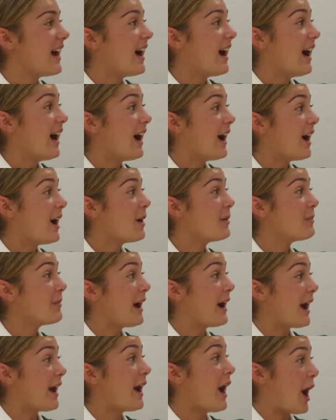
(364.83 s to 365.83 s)

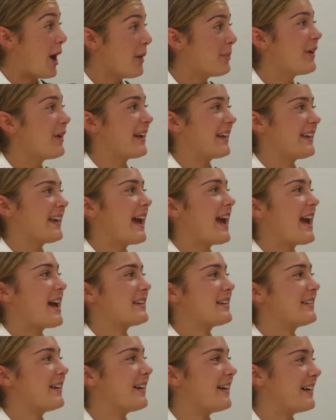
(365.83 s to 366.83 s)
I hope I
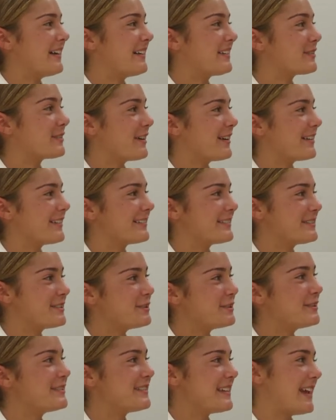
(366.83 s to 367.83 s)
can run
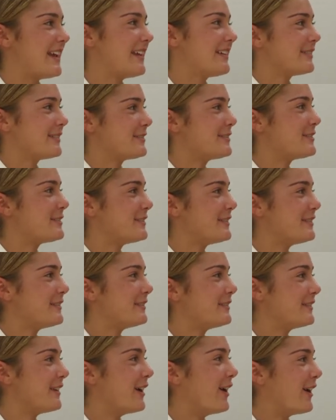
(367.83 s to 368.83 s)
2:10,
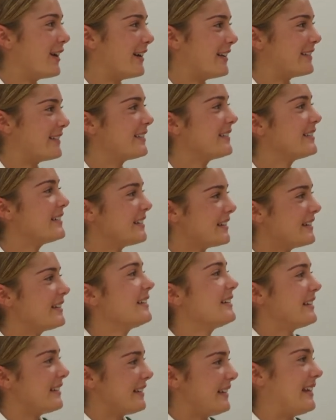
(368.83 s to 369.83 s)
2:09.
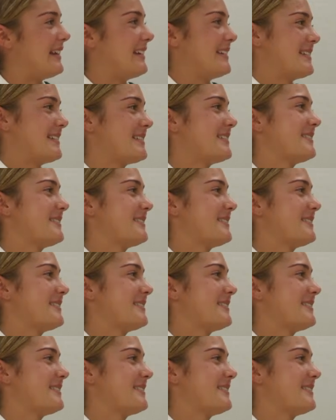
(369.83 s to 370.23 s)
Yes.